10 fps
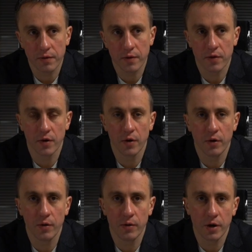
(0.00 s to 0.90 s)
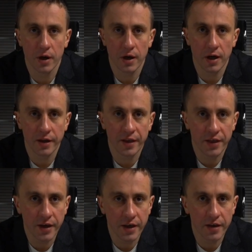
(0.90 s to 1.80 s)
So I
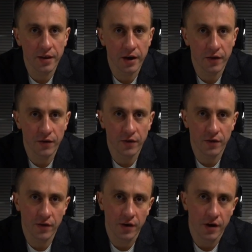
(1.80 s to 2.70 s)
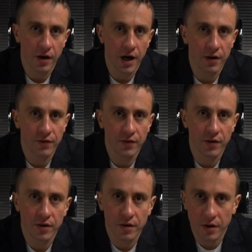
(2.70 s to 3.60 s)
think that
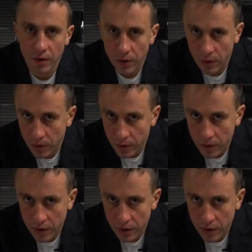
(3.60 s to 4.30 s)
after all